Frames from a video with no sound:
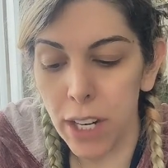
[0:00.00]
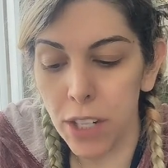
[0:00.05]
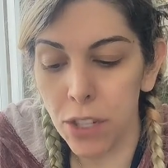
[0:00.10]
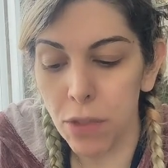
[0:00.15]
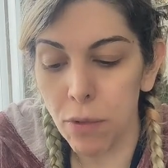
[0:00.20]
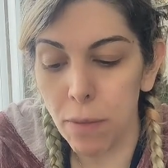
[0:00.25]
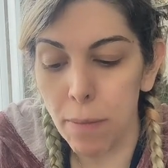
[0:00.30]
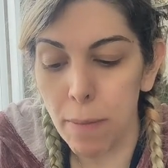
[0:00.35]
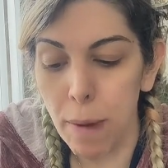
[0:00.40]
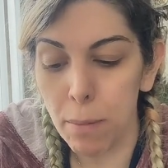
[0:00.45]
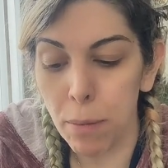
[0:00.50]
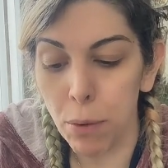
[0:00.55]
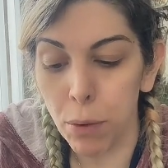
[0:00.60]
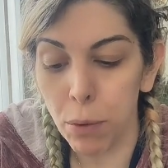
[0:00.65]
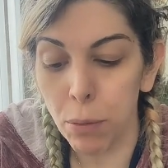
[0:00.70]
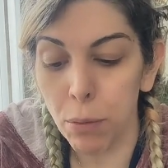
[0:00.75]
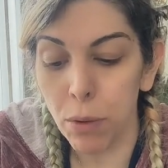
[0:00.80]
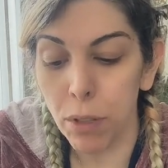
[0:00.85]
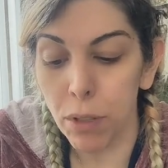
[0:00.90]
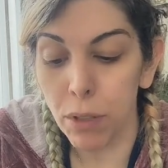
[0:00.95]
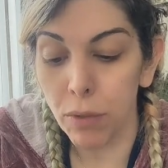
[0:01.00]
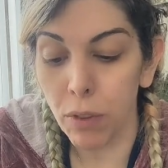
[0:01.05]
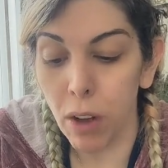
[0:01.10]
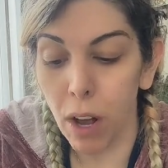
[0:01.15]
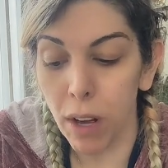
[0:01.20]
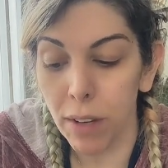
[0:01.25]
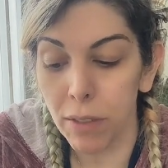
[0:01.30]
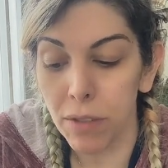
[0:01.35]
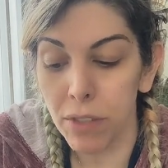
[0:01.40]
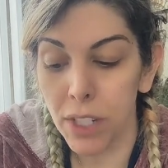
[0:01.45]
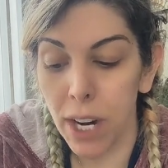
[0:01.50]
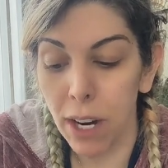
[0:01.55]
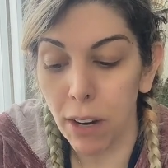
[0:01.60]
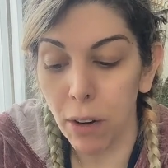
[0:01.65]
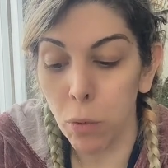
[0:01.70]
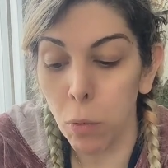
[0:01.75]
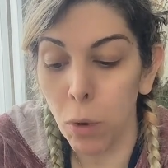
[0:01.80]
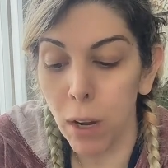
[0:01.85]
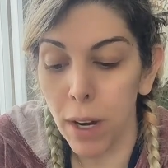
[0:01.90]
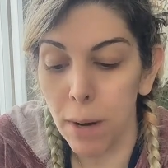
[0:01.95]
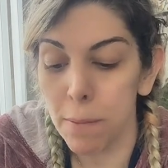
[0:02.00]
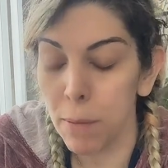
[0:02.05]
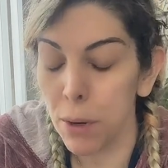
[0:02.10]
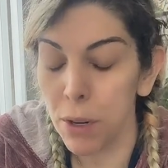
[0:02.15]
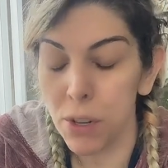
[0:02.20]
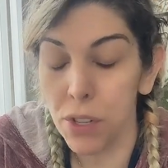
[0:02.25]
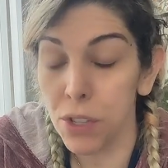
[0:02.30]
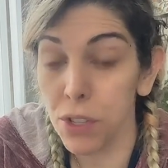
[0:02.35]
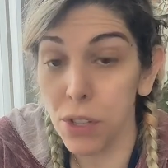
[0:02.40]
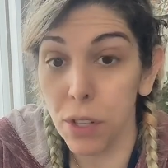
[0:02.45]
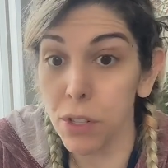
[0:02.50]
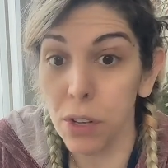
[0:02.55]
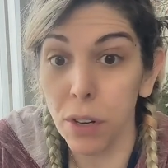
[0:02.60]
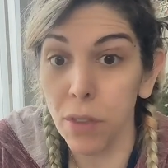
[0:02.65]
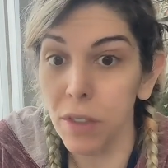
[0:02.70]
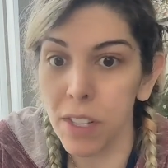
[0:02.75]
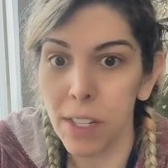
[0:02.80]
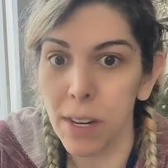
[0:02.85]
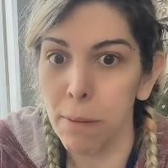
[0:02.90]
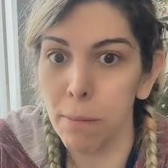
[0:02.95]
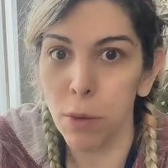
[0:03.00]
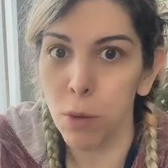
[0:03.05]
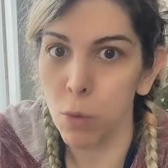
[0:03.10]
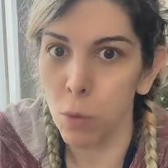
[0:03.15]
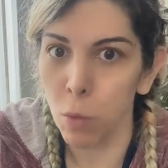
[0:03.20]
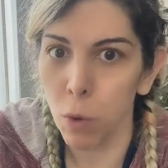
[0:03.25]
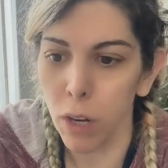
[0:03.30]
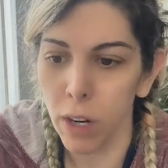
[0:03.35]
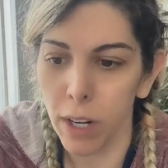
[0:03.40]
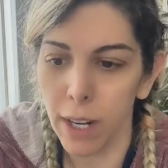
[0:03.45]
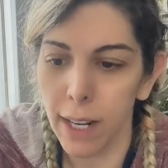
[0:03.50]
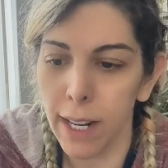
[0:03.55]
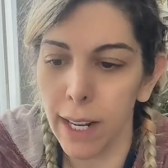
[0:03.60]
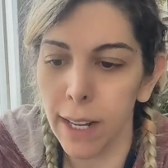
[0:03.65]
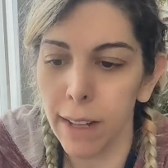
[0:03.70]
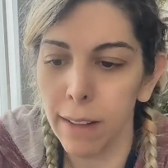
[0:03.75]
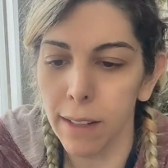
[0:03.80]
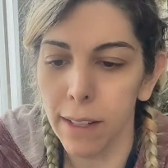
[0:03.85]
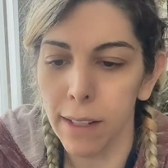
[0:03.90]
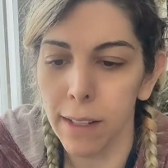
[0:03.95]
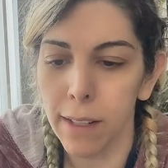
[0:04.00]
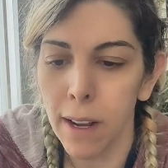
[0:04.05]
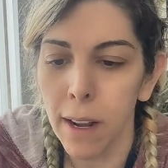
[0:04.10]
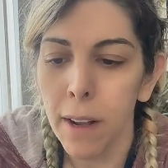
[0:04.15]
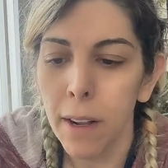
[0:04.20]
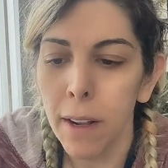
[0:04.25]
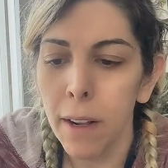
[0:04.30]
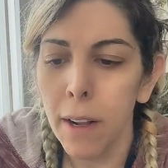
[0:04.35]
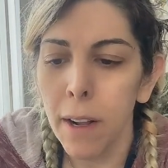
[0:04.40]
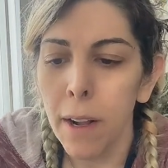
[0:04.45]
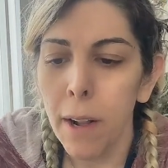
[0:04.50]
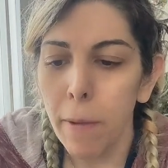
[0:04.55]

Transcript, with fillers: it and trying to remember through this fog of terror what emergency service numbers were in England.